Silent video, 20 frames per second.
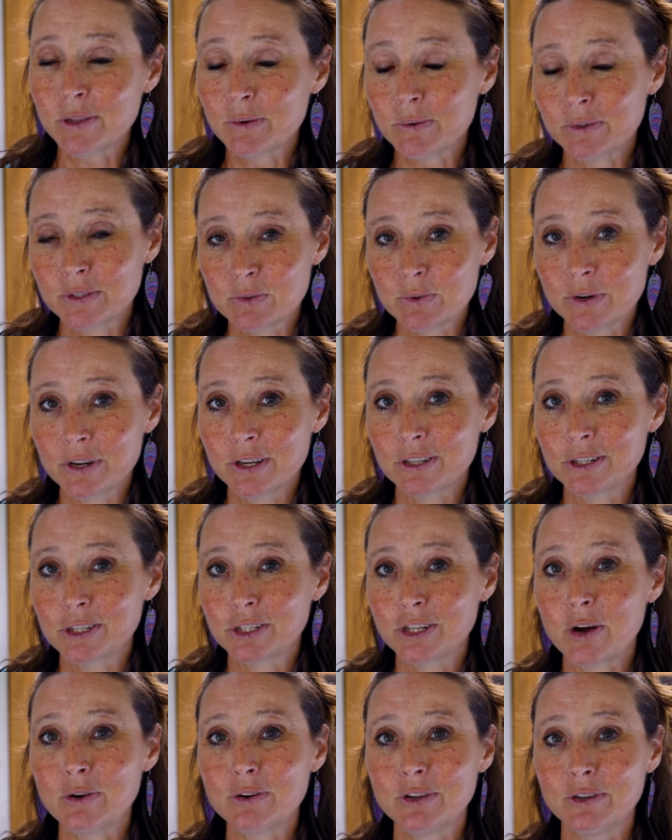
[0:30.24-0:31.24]
of the ones we're gonna
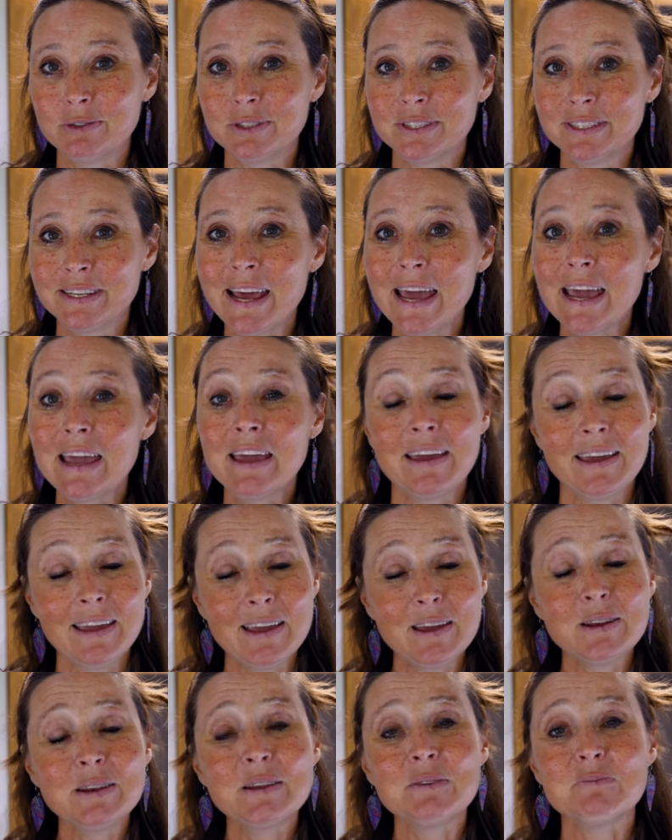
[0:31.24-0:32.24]
show you today,
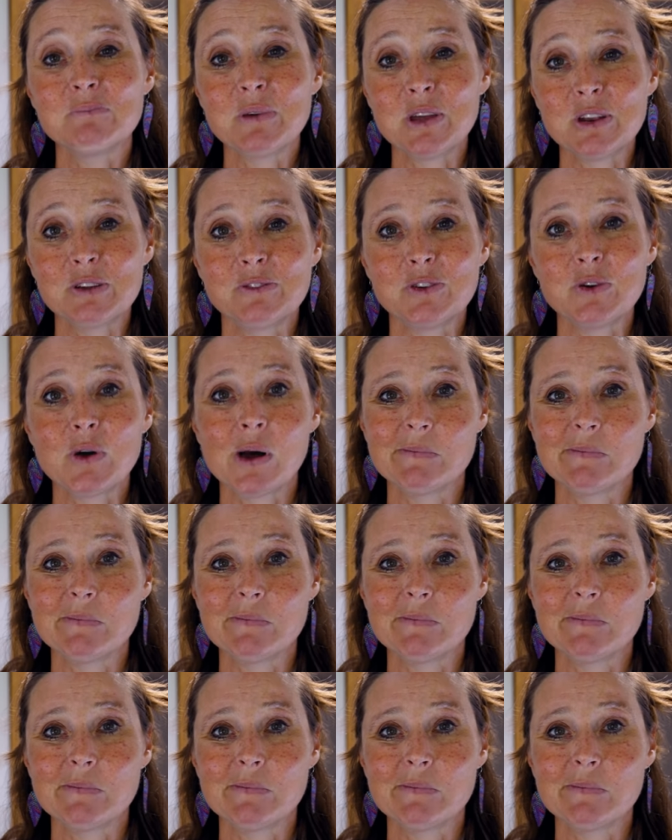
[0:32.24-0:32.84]
and made a few